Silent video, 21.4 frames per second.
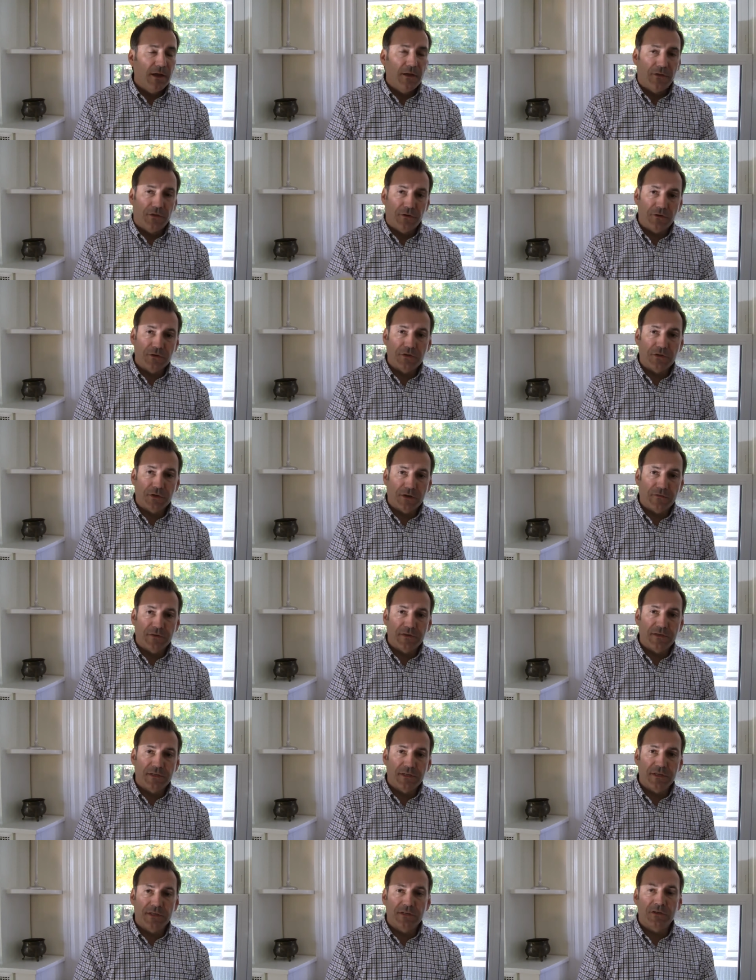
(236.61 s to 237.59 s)
their
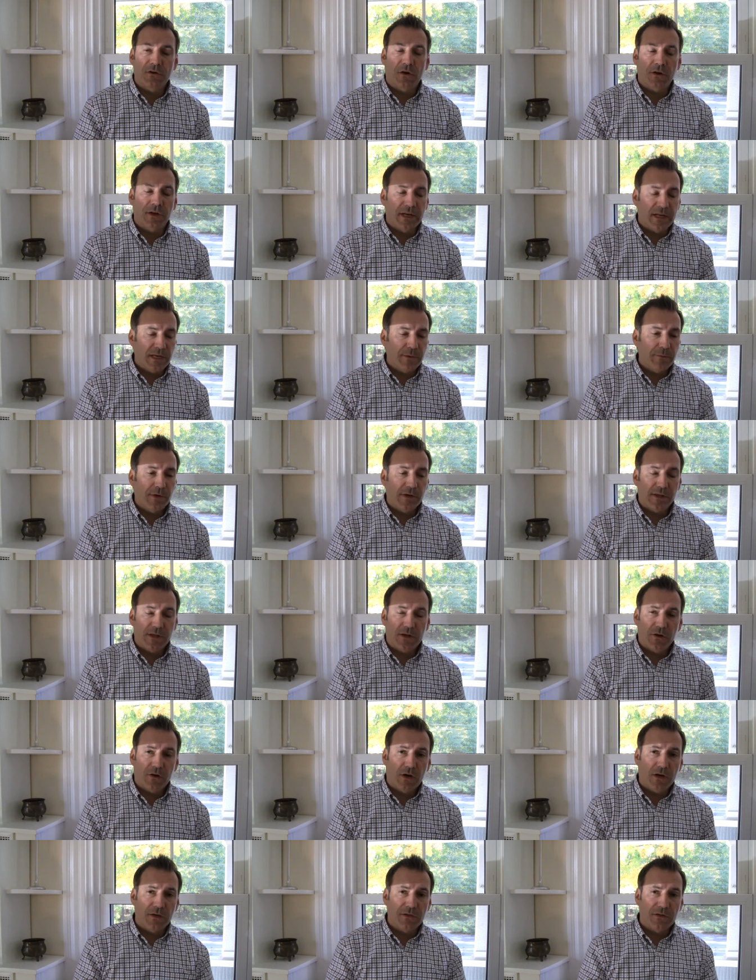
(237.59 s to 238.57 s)
services on anybody that
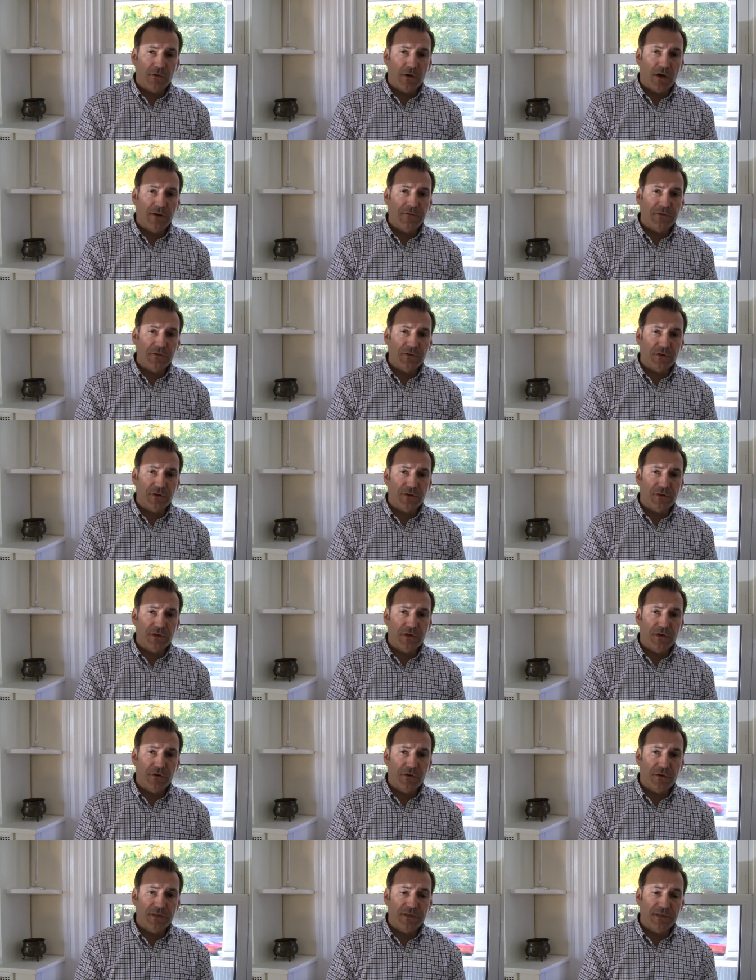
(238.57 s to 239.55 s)
calls your office on the
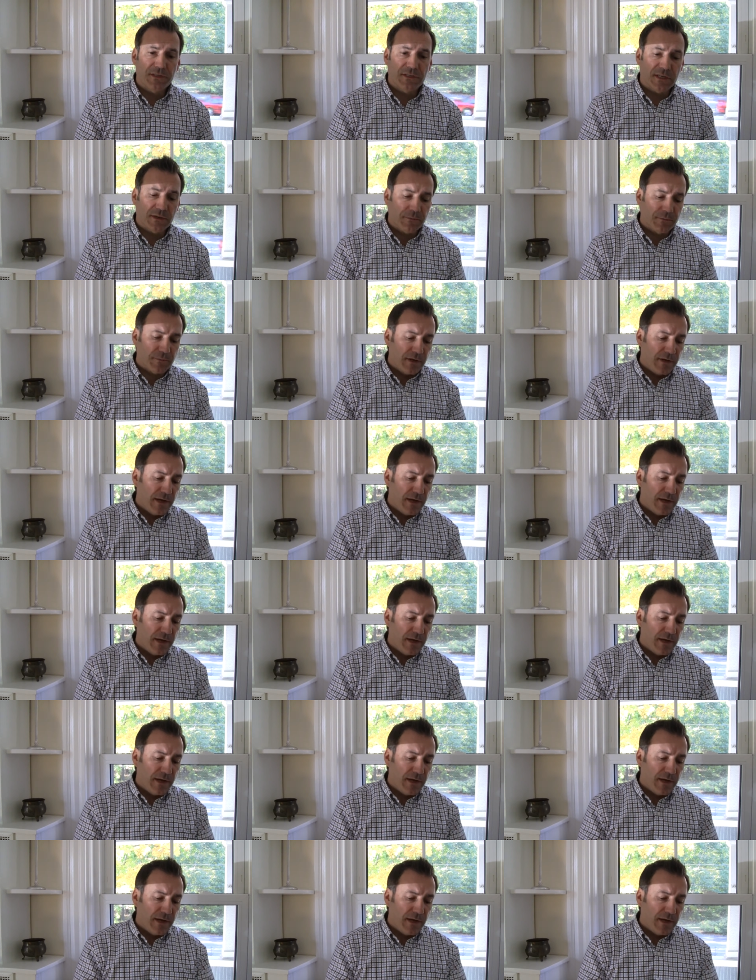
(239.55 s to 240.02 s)
security system.